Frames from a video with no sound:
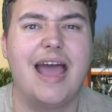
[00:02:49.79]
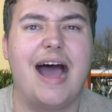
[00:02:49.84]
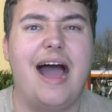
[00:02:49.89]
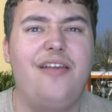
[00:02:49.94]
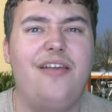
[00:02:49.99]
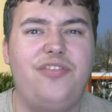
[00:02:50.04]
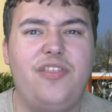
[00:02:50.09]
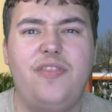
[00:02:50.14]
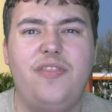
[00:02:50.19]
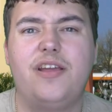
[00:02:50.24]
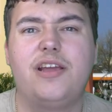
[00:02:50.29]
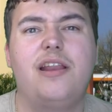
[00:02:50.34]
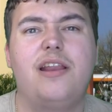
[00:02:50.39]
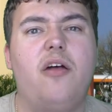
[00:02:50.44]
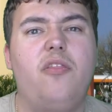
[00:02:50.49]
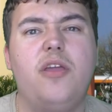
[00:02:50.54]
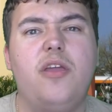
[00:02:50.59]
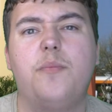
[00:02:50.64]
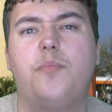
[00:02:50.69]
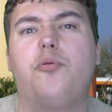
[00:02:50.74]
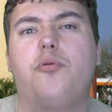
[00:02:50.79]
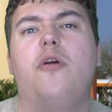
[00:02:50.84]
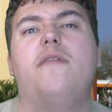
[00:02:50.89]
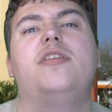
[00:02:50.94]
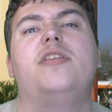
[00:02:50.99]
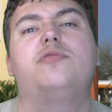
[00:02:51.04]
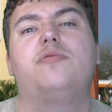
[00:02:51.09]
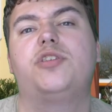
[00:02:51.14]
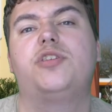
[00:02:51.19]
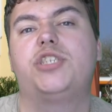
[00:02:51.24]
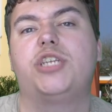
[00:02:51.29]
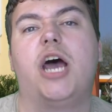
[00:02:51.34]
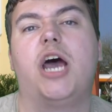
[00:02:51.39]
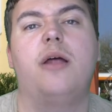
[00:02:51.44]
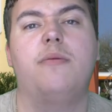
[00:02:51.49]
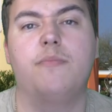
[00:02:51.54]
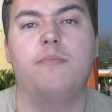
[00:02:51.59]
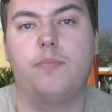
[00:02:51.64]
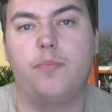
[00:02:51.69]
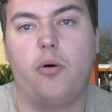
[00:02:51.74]
I think they can only improve it to a
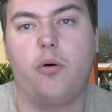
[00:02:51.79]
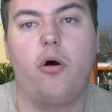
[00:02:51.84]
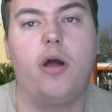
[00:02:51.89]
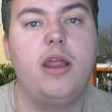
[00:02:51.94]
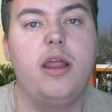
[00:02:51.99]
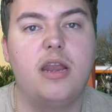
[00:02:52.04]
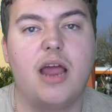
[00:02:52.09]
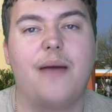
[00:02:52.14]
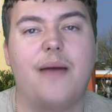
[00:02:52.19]
certain point.